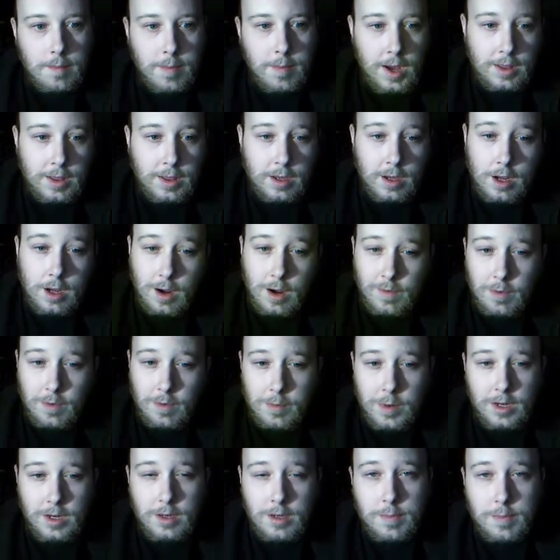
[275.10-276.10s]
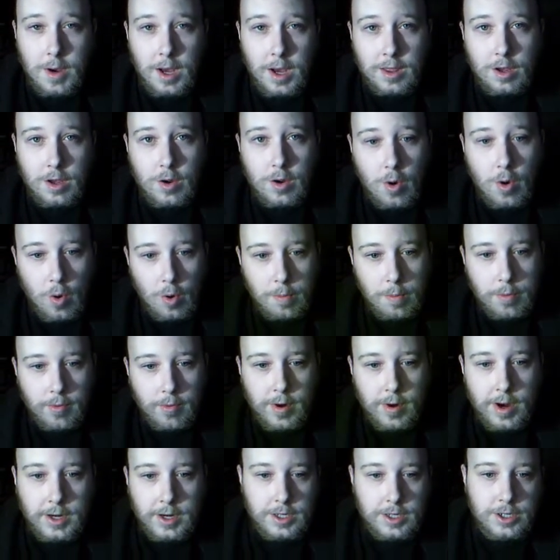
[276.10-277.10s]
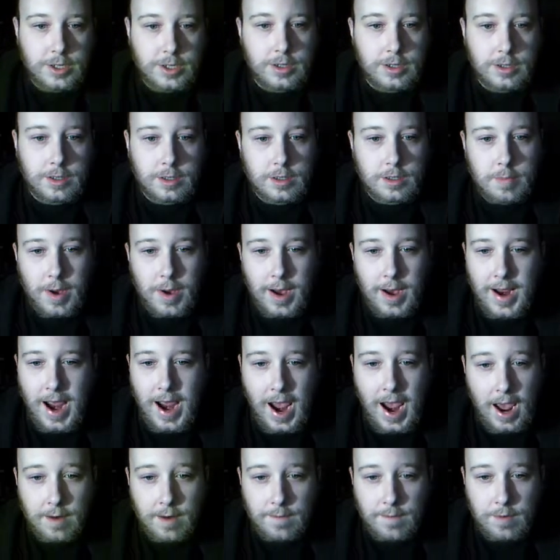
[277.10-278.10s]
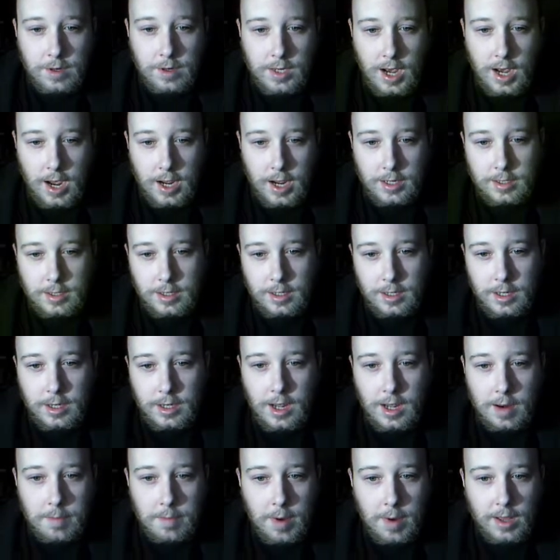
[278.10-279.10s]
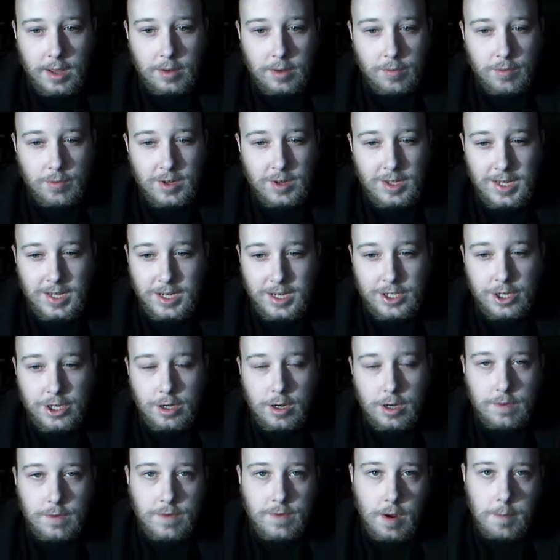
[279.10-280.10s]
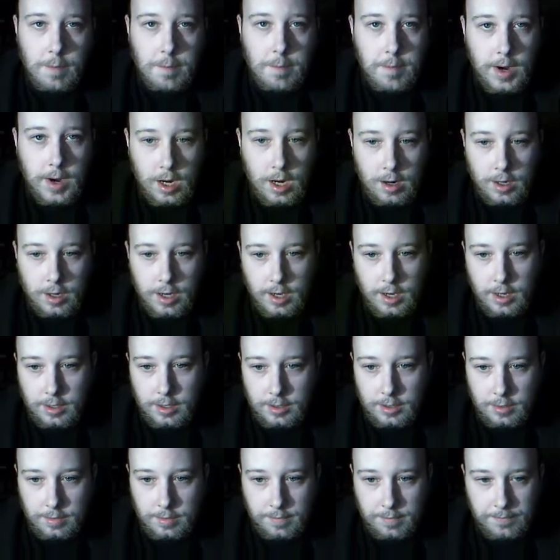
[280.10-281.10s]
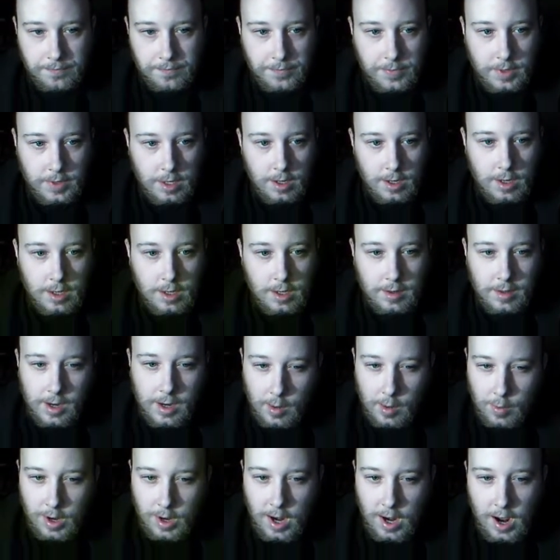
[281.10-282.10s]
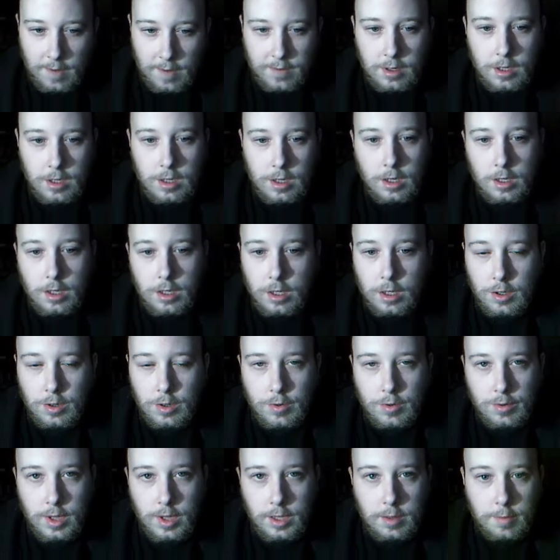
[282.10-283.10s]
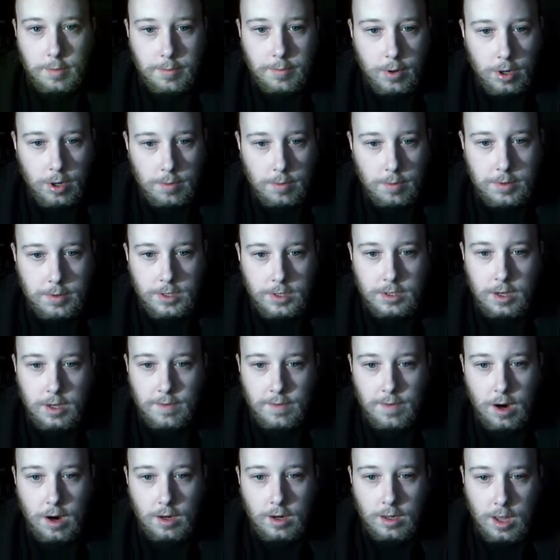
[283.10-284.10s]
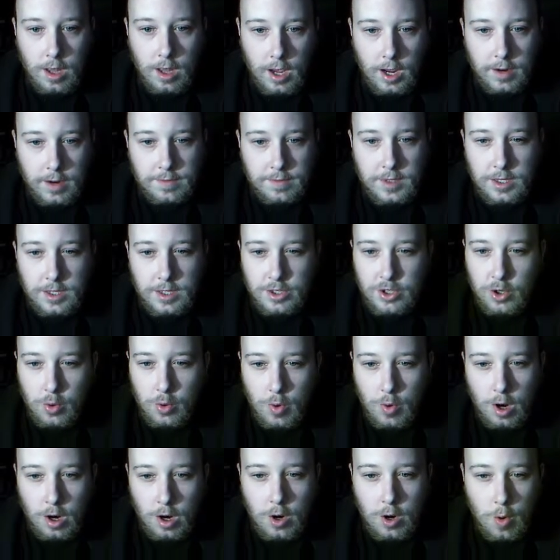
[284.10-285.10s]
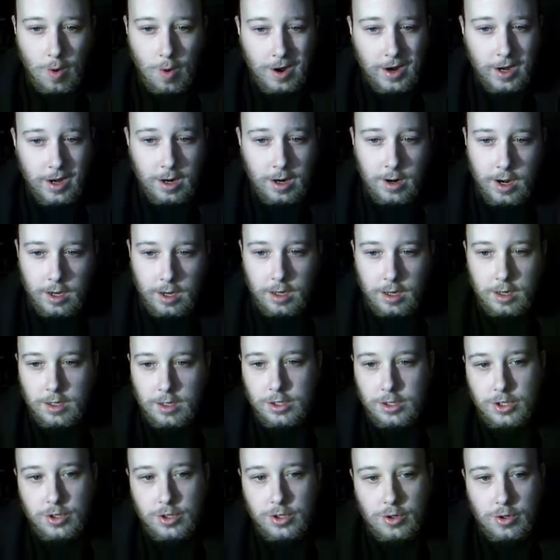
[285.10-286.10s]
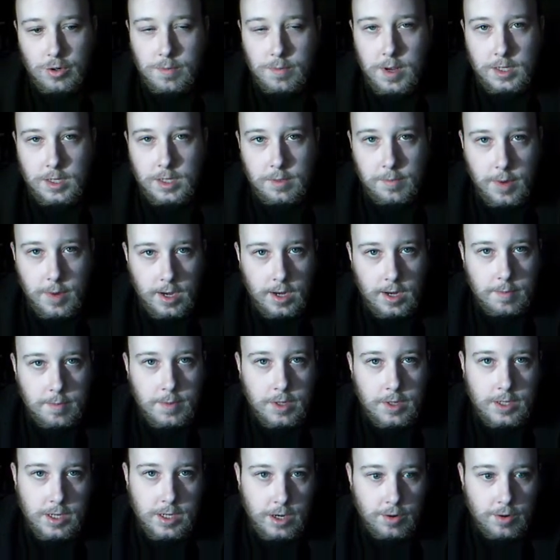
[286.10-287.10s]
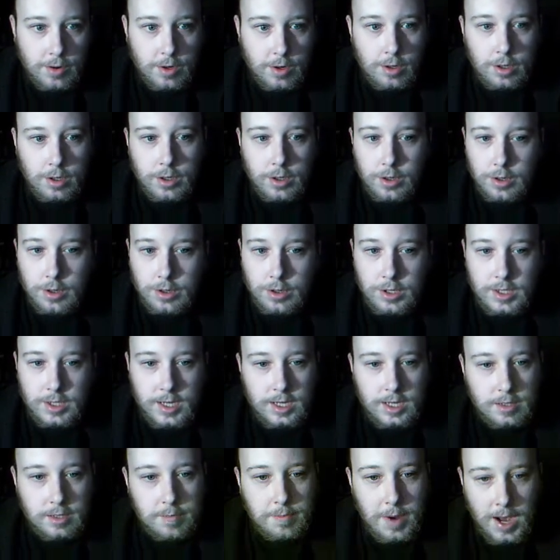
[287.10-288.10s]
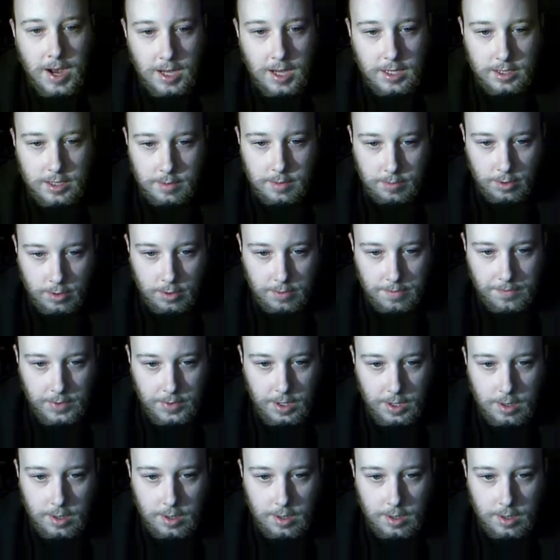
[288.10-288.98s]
by the government, by the corporations, by advertising, and by the religion of Americanism, then I would have to conclude that the purpose of our lives is to acquire and consume as many material goods as possible.